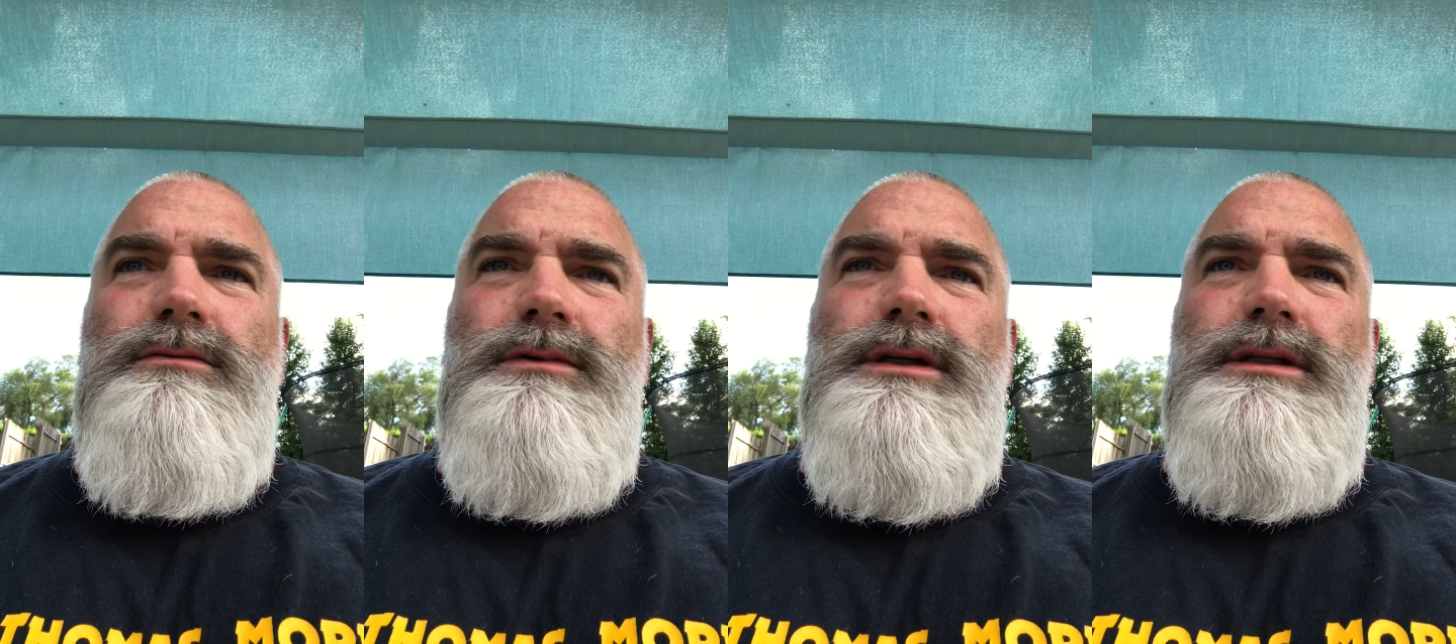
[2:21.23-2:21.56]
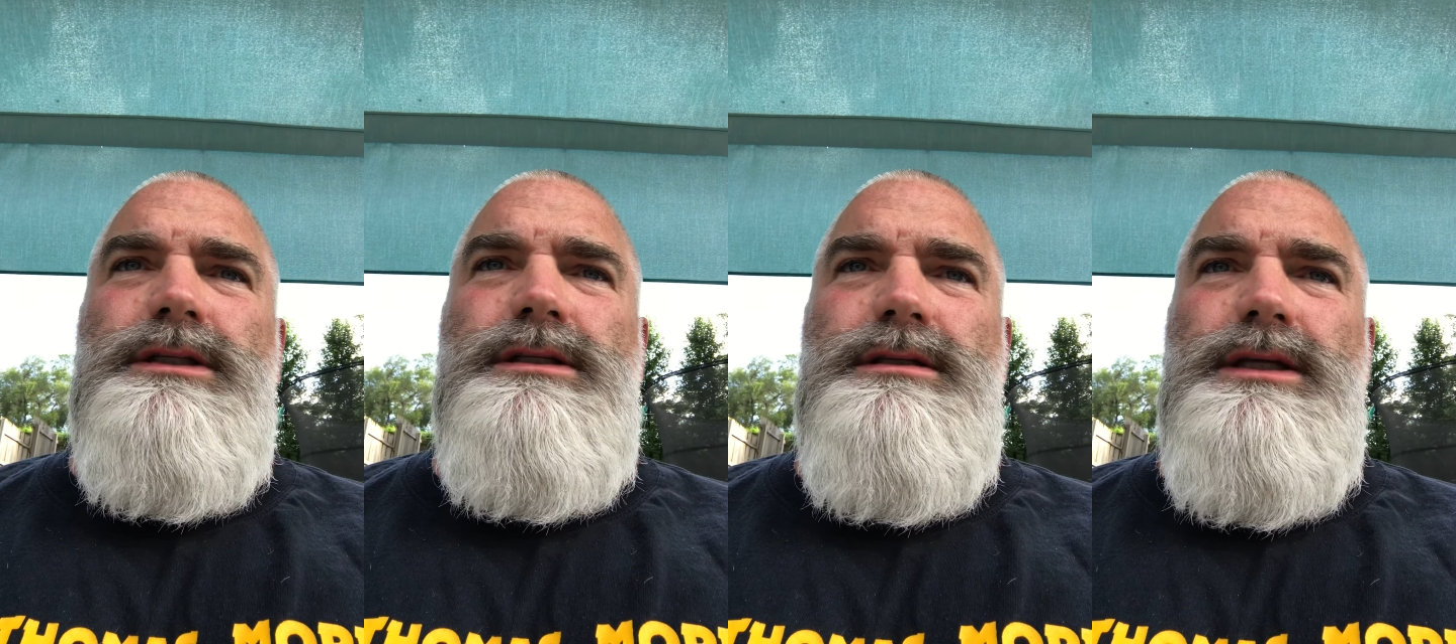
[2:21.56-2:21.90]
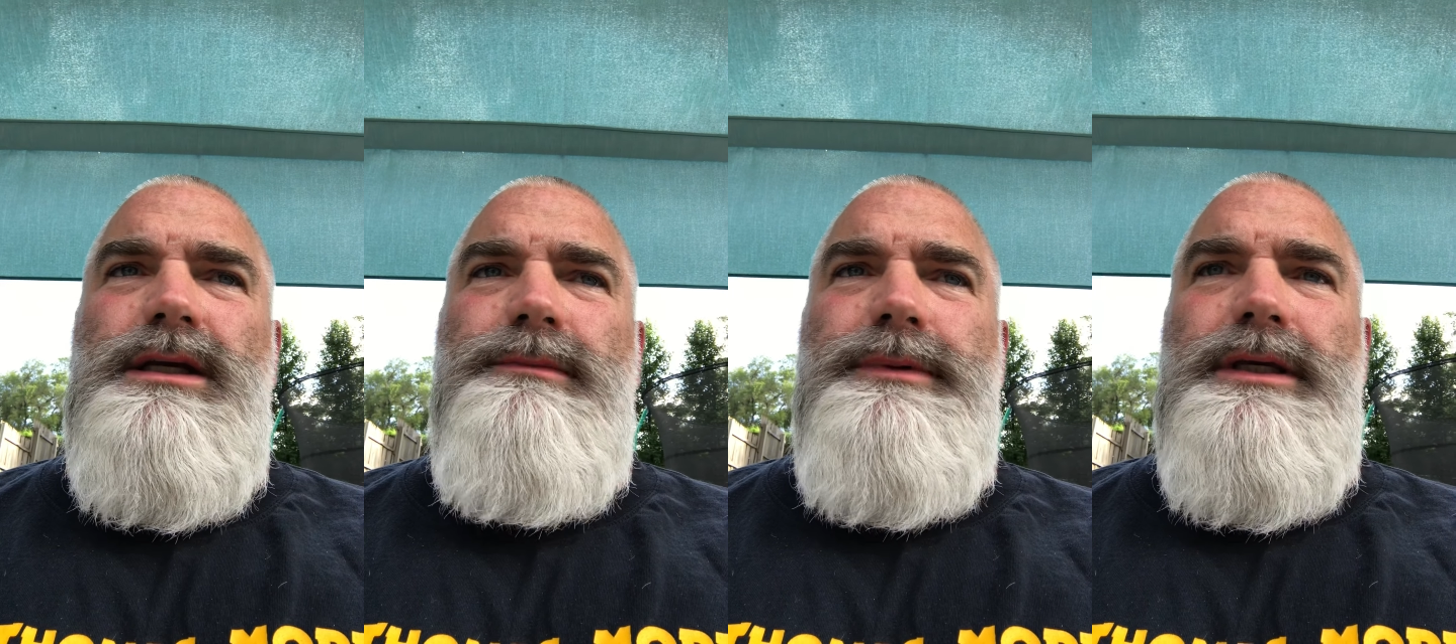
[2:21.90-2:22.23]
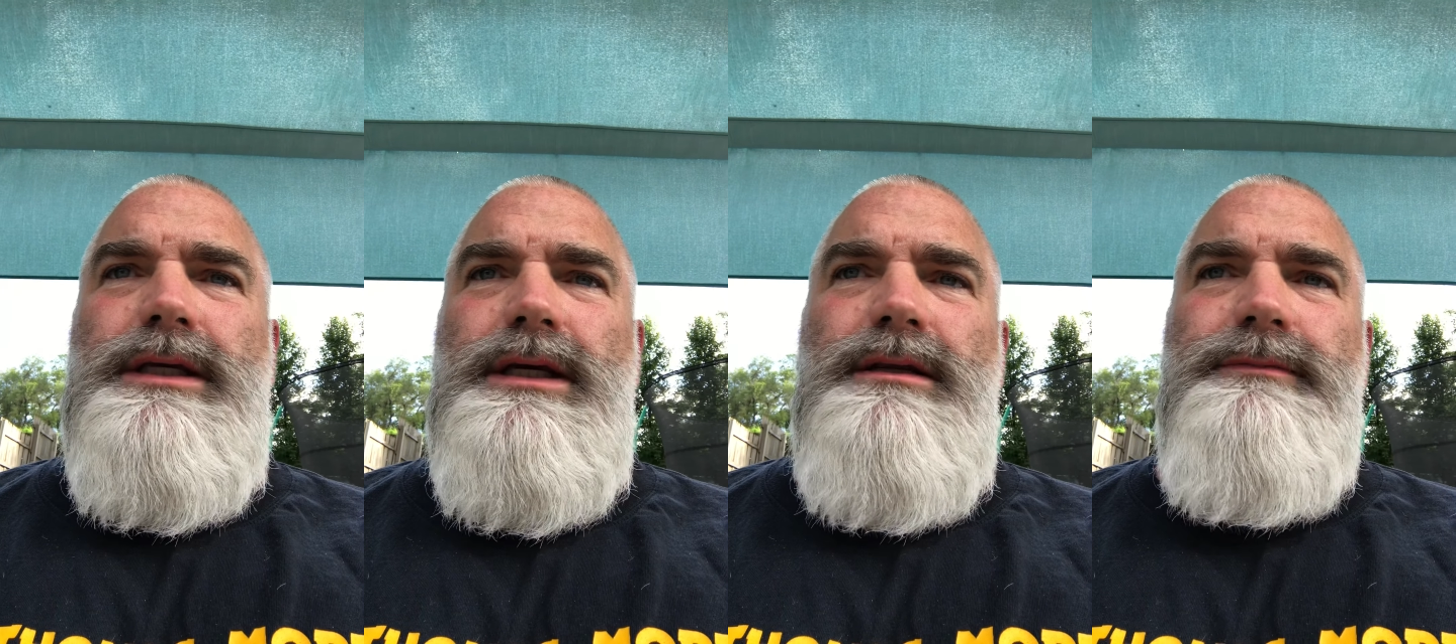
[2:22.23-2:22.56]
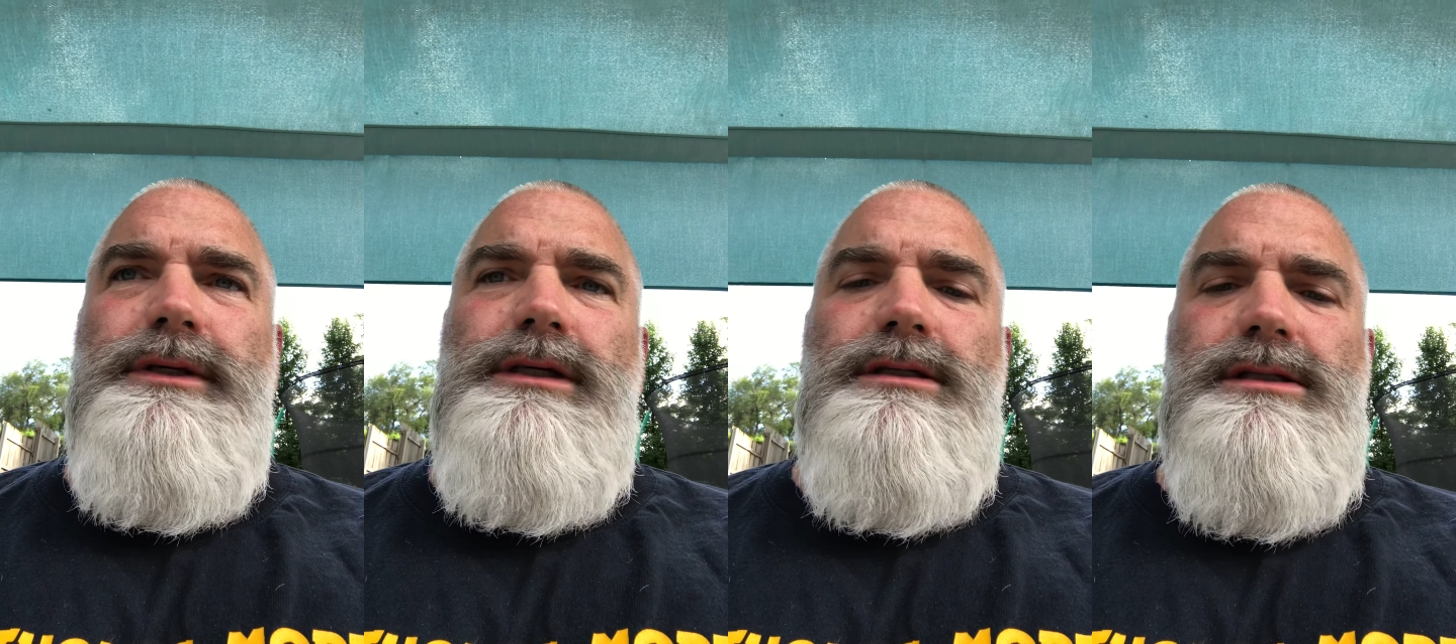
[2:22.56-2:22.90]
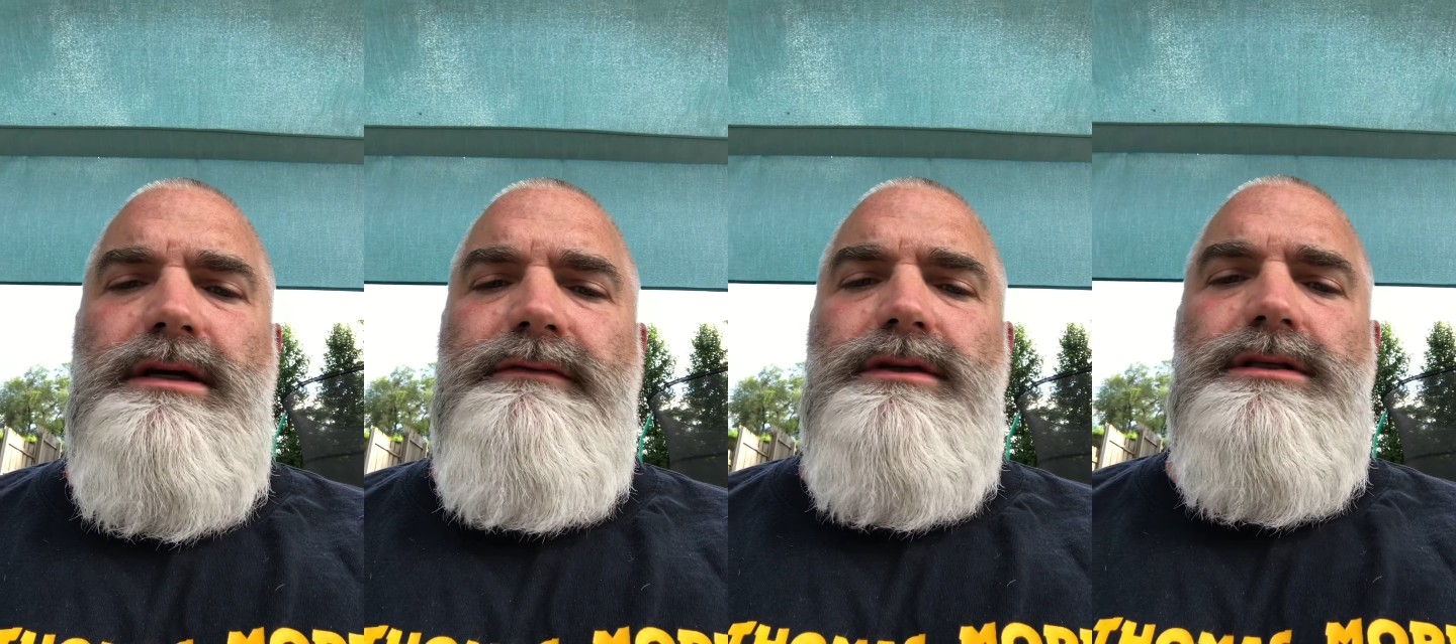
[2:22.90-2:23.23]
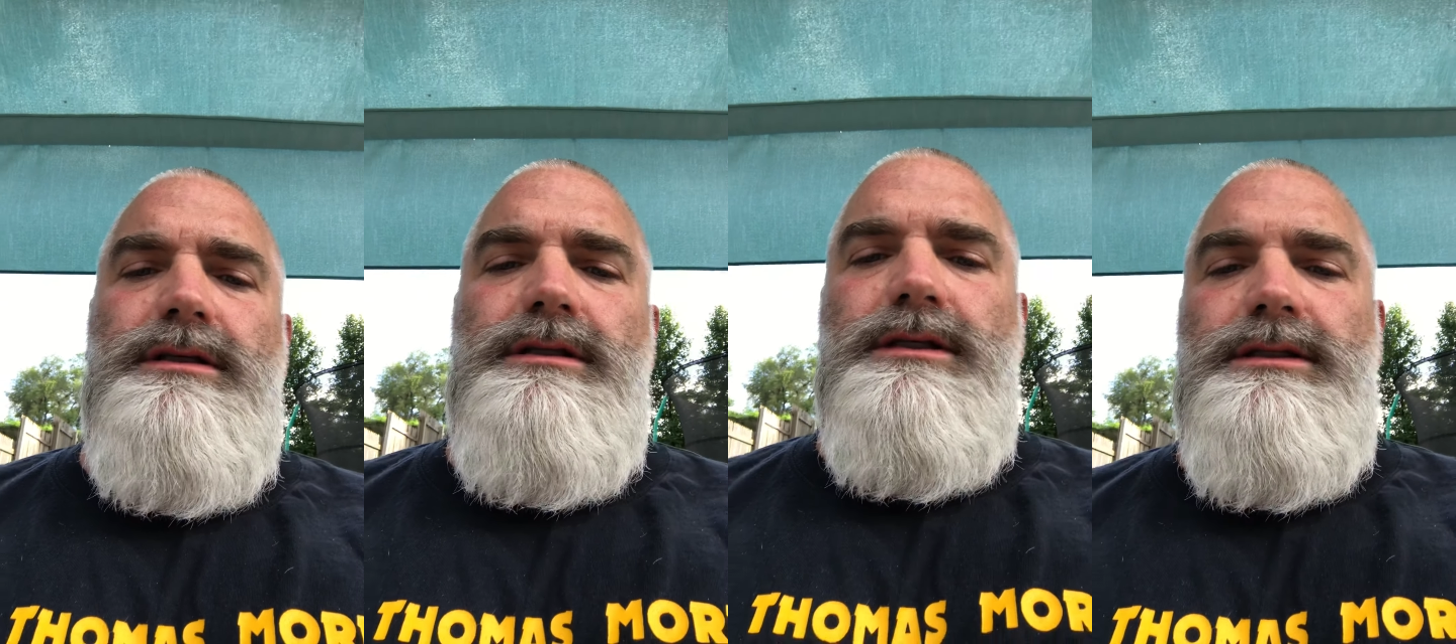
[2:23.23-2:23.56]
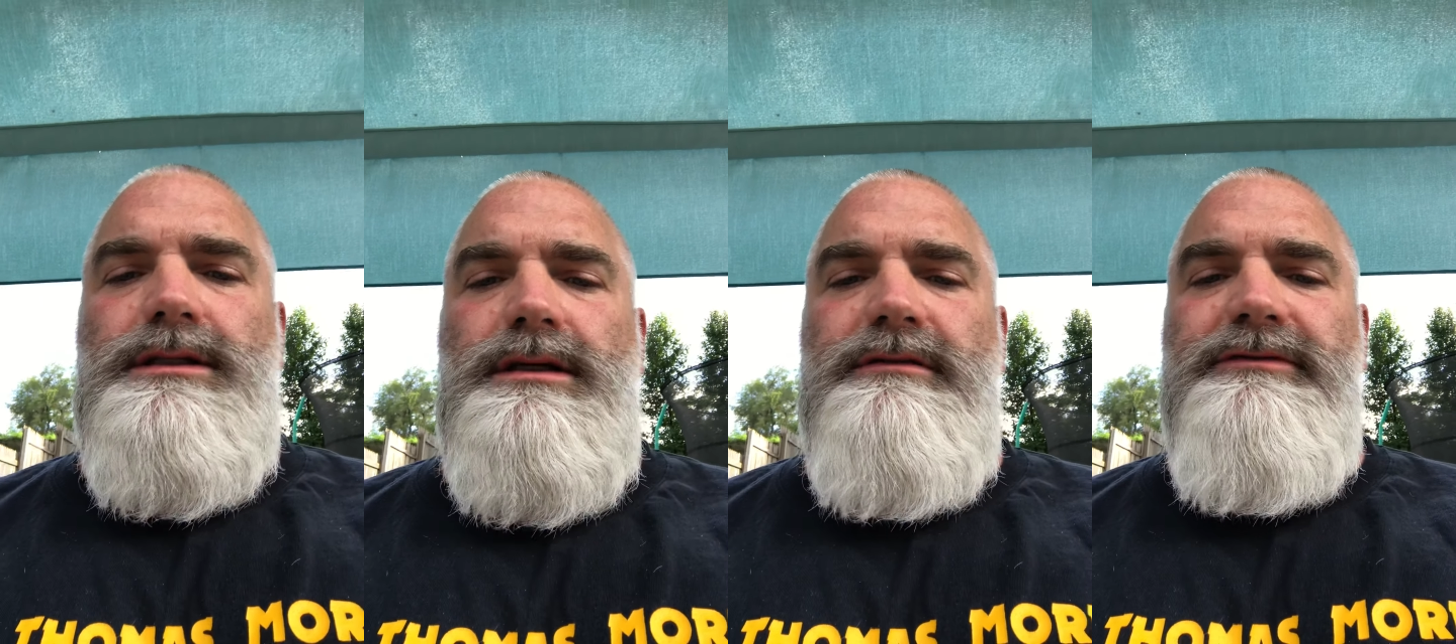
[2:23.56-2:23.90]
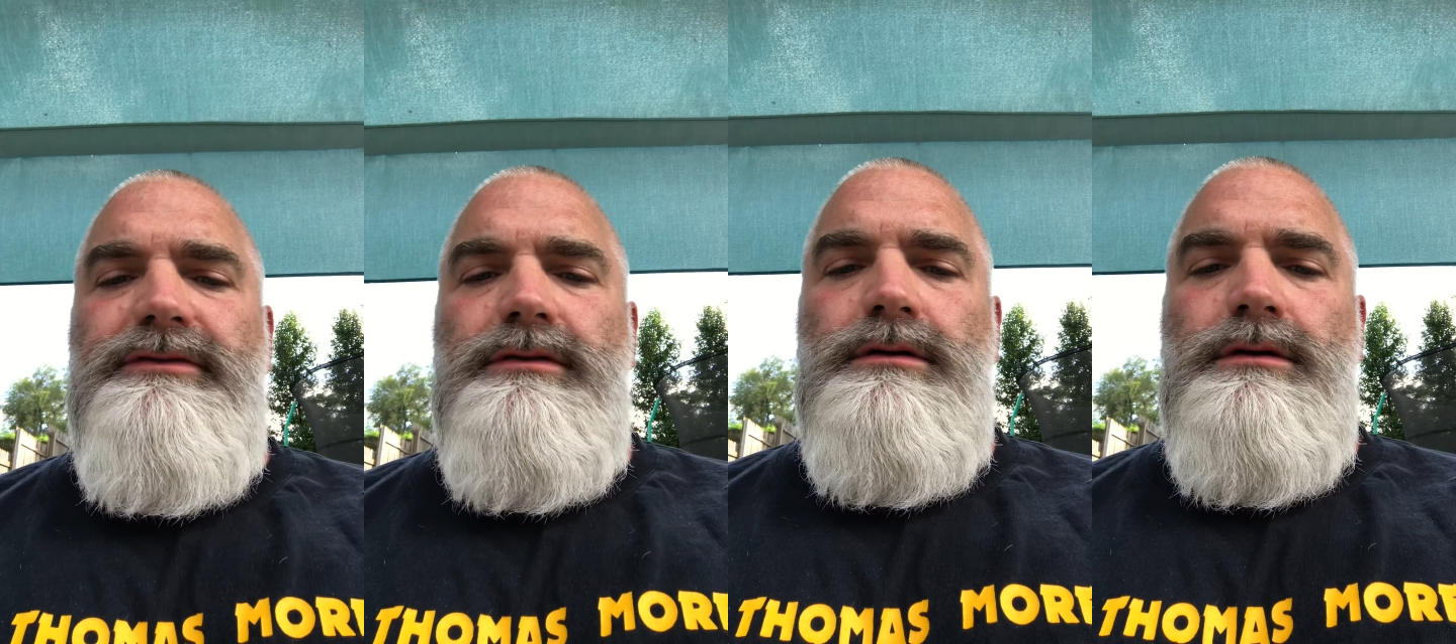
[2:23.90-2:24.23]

well, let's take a peek at it, because obviously this stuff,